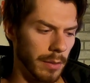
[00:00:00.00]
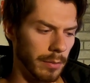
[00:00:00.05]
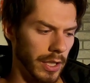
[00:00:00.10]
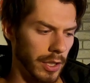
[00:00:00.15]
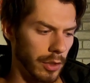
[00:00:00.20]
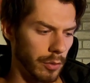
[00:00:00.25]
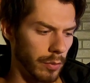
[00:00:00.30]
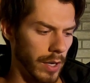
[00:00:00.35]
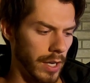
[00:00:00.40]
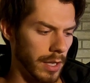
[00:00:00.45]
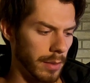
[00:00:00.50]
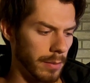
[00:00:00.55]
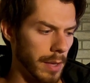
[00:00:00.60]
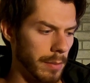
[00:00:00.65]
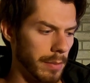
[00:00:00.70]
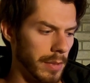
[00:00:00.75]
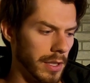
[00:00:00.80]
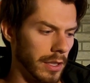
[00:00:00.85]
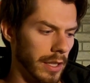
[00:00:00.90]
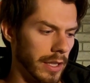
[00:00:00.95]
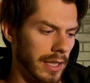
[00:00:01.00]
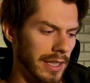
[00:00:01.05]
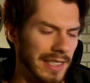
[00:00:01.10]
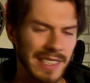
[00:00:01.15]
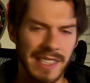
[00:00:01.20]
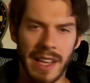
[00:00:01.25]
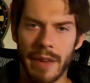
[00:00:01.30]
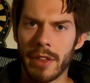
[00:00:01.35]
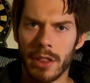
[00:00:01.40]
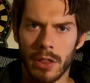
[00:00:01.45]
I'm like running maybe like
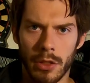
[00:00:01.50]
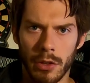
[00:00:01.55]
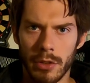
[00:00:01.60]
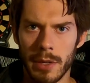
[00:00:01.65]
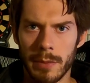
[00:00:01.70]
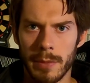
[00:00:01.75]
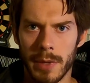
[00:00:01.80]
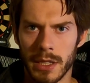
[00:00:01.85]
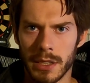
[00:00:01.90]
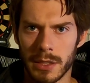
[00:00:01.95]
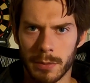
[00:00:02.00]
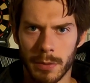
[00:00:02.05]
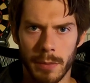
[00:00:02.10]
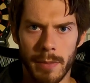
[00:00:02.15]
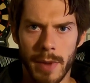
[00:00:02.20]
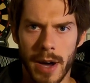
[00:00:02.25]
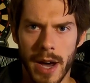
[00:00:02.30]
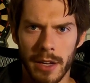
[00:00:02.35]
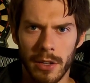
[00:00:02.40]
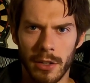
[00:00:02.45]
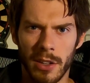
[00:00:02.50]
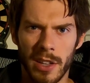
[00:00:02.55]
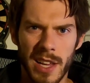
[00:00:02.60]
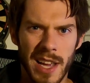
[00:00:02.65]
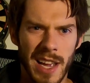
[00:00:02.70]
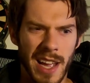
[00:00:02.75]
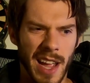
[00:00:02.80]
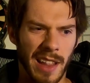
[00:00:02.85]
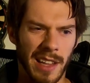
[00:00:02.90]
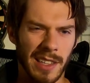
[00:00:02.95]
7:30 minutes per mile,
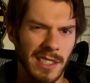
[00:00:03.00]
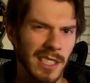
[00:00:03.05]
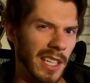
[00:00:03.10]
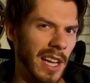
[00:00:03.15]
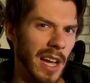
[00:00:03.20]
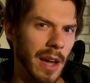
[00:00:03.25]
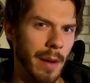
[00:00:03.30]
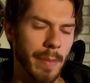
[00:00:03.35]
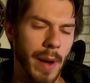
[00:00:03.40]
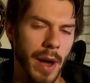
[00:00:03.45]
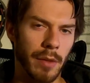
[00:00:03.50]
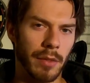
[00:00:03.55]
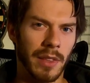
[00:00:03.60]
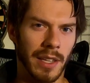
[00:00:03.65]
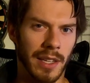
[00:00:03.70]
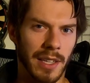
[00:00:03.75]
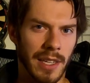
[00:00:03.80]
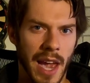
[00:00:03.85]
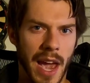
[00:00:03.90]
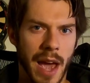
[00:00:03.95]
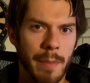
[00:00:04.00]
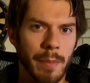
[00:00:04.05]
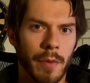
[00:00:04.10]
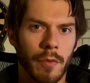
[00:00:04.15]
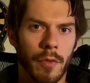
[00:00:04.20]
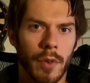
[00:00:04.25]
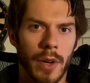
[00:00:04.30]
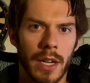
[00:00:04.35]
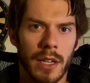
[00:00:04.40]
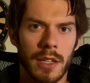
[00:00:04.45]
and that's like about the cap
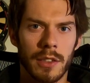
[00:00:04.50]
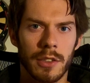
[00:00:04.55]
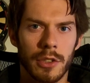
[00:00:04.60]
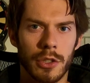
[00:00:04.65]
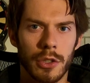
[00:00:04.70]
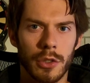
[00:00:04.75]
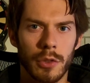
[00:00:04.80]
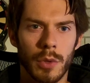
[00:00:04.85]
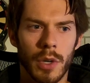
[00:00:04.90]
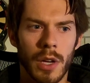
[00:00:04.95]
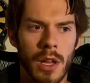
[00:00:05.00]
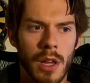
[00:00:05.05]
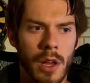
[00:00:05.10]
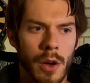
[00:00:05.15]
of what I can do